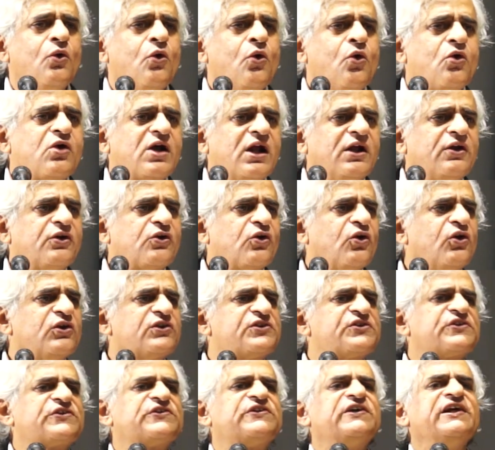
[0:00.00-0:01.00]
Who
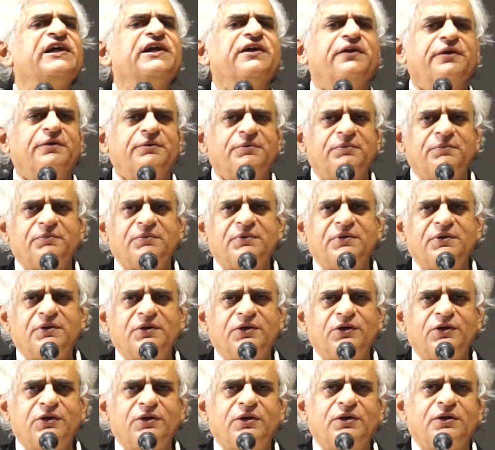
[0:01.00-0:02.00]
controls seed?
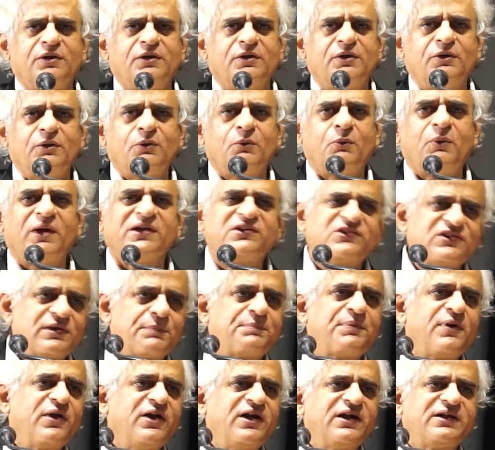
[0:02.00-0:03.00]
Once
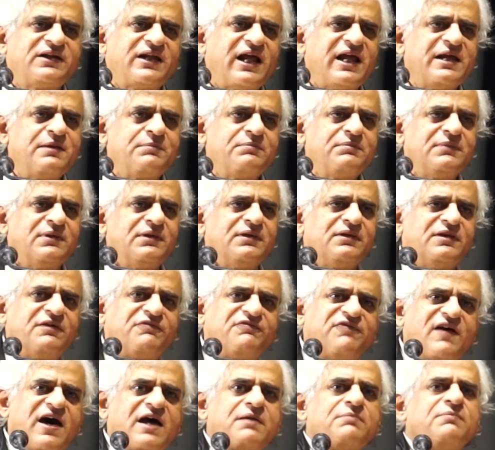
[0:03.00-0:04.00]
upon a time,
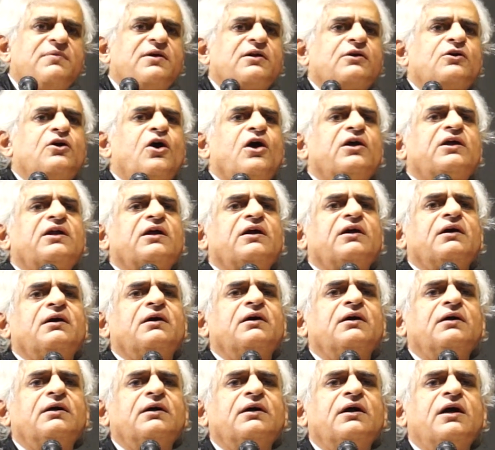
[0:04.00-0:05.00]
the farmer
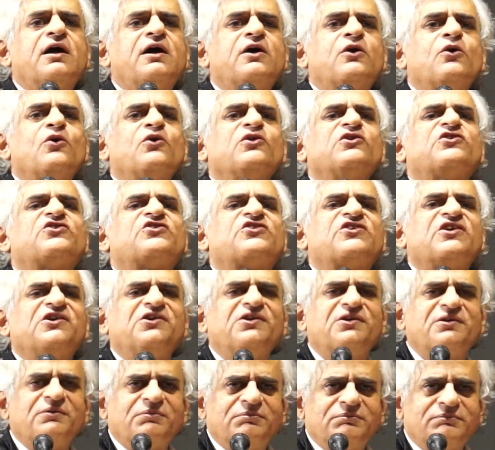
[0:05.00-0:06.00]
got her own
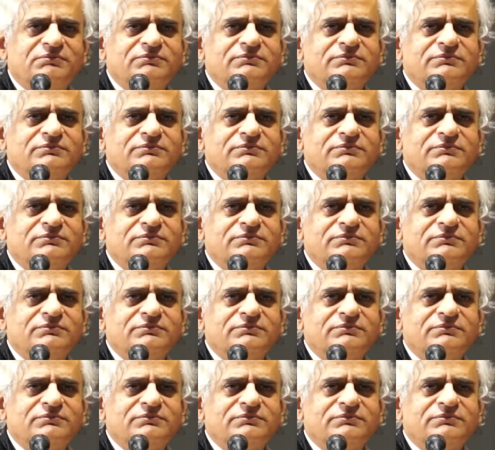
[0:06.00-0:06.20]
seed.